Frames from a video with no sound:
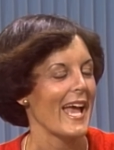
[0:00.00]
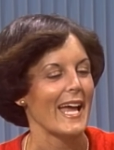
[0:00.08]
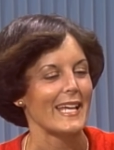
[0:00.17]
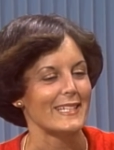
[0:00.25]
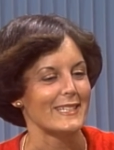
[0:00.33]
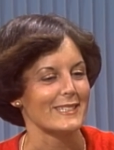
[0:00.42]

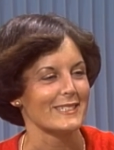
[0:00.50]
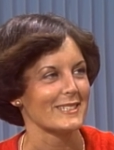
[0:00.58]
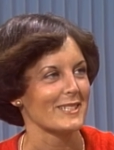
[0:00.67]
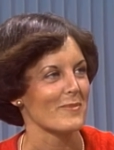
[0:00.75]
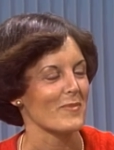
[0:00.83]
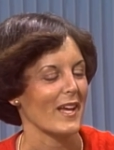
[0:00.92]
Where are yes. you from?
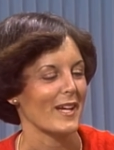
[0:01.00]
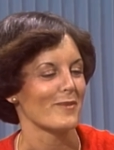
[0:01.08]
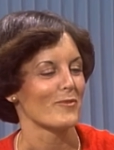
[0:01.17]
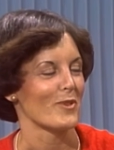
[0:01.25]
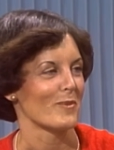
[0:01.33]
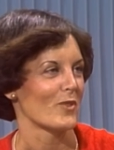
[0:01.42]

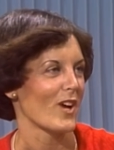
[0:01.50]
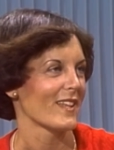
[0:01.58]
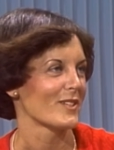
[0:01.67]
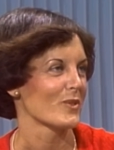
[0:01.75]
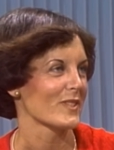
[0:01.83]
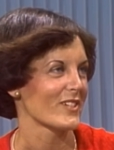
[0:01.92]
I'm from Raleigh,
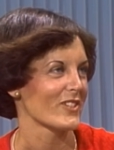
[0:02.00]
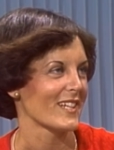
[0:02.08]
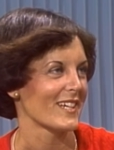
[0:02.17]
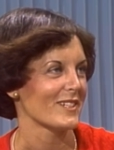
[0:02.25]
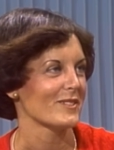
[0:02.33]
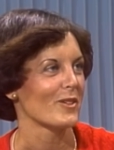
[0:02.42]
North Carolina,